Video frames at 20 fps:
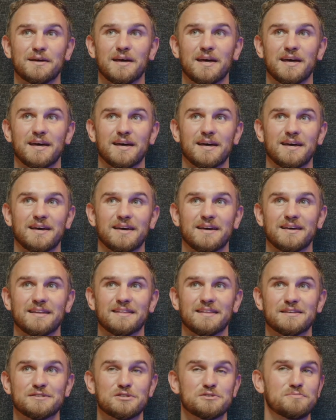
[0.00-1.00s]

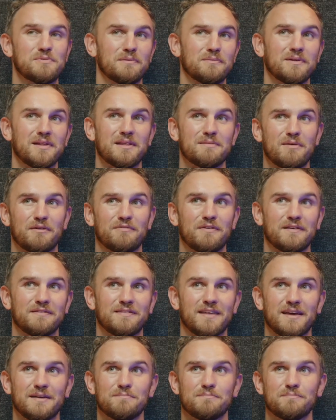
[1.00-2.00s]
this was probably like my 5th
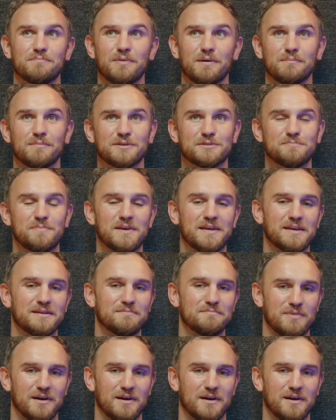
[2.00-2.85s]
time public speaking,